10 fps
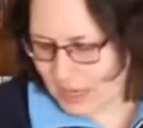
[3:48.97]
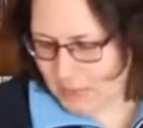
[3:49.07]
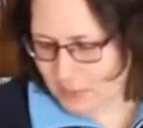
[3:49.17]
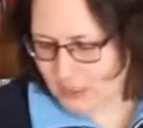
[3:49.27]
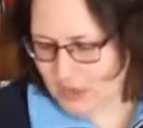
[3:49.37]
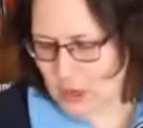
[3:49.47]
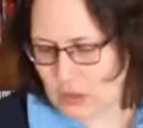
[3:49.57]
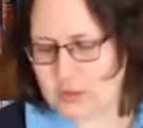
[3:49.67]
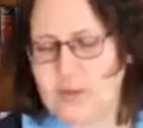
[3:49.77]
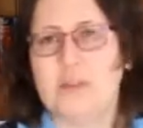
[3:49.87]
Moving
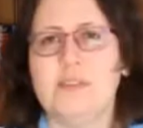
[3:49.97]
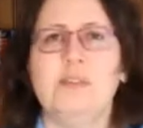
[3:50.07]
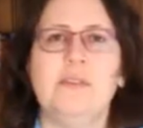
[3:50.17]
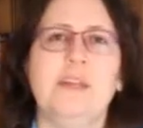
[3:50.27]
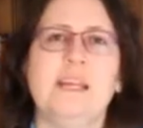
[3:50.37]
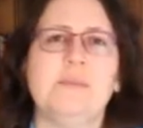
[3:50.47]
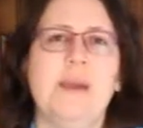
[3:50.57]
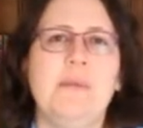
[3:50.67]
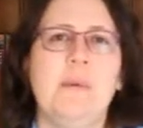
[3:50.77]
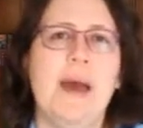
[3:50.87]
on to the next
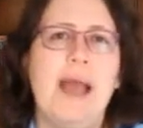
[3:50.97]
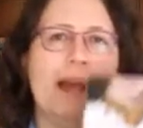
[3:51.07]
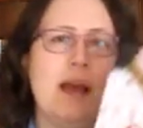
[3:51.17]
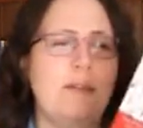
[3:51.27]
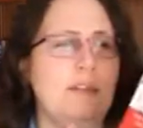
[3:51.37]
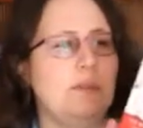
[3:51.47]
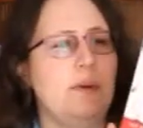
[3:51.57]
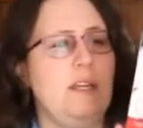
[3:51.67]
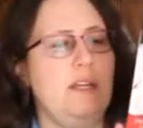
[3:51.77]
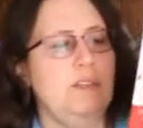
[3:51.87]
paperback, and this
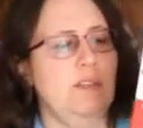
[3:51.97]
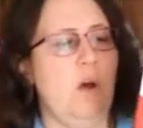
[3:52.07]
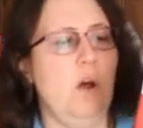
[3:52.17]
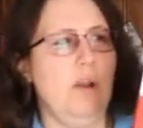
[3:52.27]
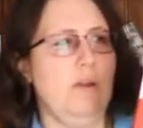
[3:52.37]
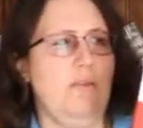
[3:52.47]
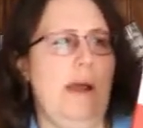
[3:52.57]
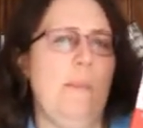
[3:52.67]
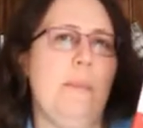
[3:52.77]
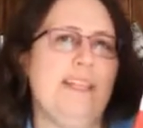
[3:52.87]
one is The Hollow
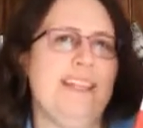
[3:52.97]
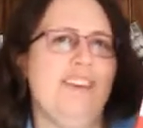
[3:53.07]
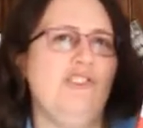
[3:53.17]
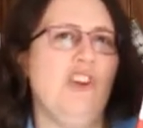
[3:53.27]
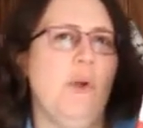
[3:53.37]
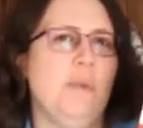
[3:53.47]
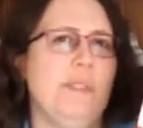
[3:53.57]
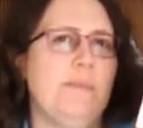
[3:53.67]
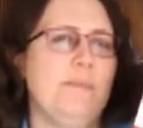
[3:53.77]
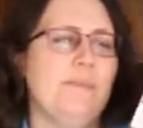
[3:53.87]
Crown by Dan Jones.